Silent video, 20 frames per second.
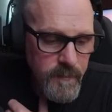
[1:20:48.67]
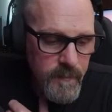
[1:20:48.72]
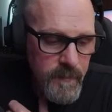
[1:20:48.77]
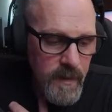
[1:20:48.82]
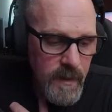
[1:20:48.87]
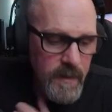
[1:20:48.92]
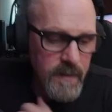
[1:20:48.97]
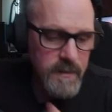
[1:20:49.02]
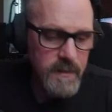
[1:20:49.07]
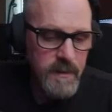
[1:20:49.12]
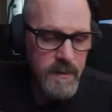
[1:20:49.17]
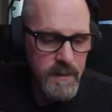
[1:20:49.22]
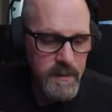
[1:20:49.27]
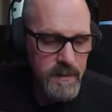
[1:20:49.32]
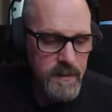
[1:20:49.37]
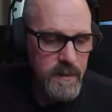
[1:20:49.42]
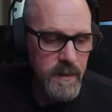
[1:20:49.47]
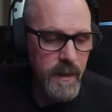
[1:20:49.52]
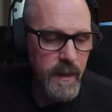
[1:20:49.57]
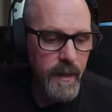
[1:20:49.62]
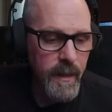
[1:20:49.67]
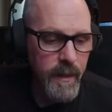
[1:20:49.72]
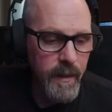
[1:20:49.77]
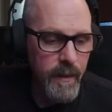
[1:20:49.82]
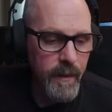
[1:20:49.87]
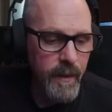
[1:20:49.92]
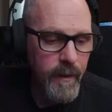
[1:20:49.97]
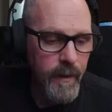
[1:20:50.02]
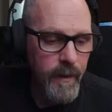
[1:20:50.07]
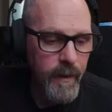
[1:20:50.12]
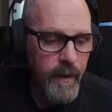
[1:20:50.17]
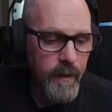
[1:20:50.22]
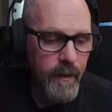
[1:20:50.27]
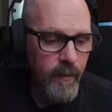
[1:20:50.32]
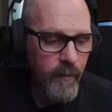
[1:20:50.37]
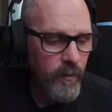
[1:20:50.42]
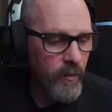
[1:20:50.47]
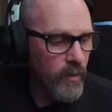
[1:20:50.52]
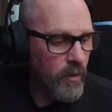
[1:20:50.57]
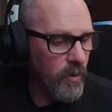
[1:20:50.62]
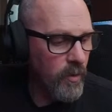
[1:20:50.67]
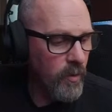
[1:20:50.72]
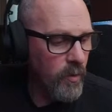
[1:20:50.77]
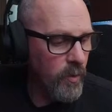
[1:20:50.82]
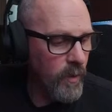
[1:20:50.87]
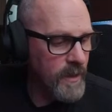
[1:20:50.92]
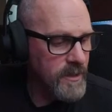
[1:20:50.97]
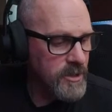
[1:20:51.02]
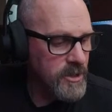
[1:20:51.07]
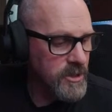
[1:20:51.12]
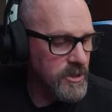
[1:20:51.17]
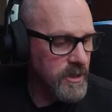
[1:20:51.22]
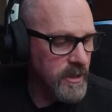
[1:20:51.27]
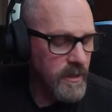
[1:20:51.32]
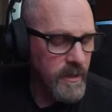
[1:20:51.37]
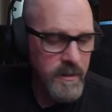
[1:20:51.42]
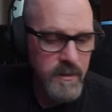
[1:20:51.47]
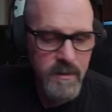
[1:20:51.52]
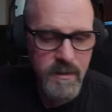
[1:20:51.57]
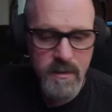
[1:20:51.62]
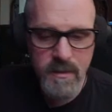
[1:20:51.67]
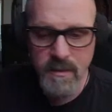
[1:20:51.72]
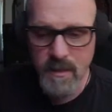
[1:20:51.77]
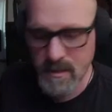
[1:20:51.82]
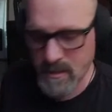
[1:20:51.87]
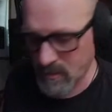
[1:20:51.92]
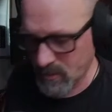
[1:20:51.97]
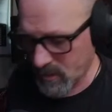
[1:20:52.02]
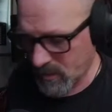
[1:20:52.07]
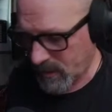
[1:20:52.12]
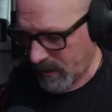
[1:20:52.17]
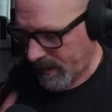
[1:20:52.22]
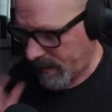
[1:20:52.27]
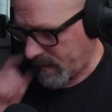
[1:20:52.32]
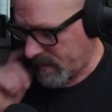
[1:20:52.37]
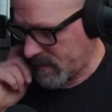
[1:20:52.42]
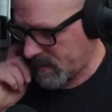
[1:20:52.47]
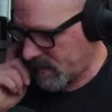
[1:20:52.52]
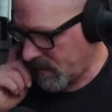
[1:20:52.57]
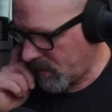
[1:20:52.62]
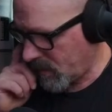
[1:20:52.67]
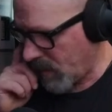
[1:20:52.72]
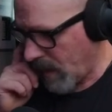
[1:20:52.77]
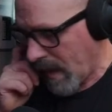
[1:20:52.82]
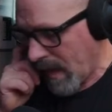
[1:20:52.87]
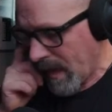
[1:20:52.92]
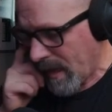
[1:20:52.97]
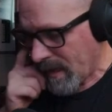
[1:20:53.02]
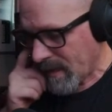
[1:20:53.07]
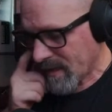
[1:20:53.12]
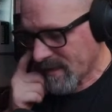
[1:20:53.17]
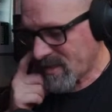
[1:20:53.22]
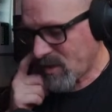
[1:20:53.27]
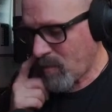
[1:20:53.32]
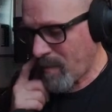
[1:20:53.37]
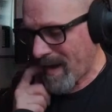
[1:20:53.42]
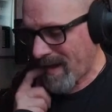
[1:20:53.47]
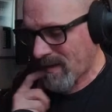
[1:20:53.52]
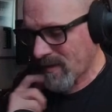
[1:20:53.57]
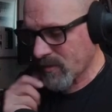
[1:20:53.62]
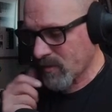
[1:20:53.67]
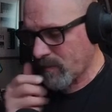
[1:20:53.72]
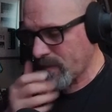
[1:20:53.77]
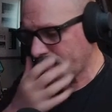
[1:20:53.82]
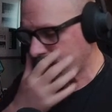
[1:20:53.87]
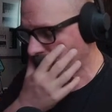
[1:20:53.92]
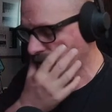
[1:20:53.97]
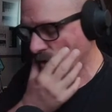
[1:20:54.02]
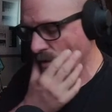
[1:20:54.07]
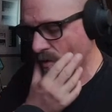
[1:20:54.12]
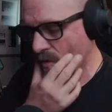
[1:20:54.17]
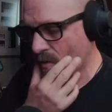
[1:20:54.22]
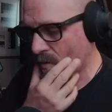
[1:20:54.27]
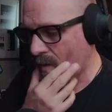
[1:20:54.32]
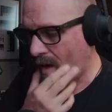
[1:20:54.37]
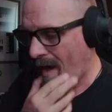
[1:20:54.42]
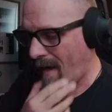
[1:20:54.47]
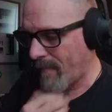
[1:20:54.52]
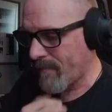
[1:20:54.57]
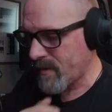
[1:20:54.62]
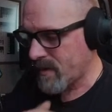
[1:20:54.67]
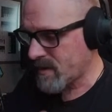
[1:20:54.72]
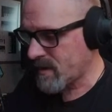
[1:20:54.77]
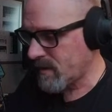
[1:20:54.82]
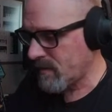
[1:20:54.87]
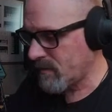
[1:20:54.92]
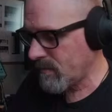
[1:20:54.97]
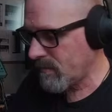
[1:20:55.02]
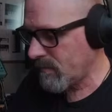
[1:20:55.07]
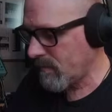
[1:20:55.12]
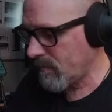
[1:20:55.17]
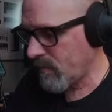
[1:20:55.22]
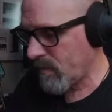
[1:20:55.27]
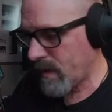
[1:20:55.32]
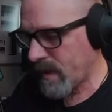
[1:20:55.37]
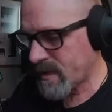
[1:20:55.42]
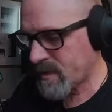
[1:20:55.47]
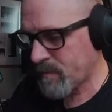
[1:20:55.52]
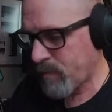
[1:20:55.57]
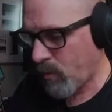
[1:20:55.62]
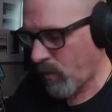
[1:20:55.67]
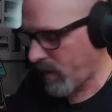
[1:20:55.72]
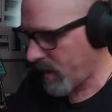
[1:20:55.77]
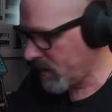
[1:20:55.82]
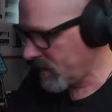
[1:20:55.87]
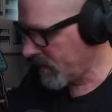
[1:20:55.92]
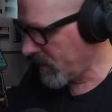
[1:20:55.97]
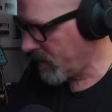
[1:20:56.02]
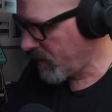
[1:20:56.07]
Let's see. Any other questions? Doesn't look like it. So let's go back a little bit to exploring a little